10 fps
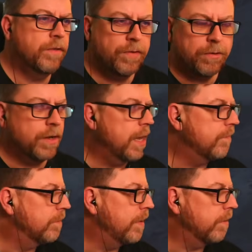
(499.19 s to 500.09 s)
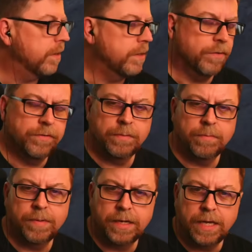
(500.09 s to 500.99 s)
And the video I have in the background here is
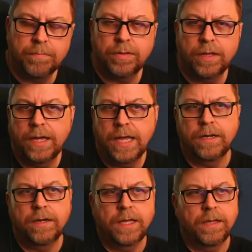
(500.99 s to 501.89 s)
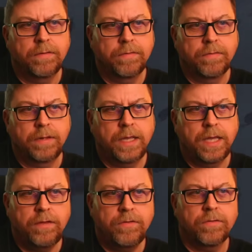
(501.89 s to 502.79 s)
some of my gameplay, and
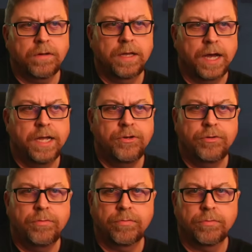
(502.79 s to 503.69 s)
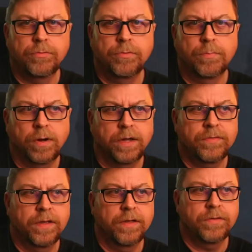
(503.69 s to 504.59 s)
he's going to guide you through the
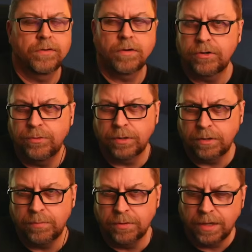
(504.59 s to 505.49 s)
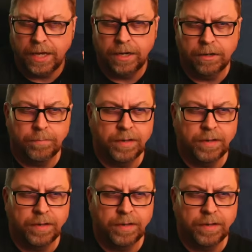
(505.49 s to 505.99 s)
process and talk to you on a communicator.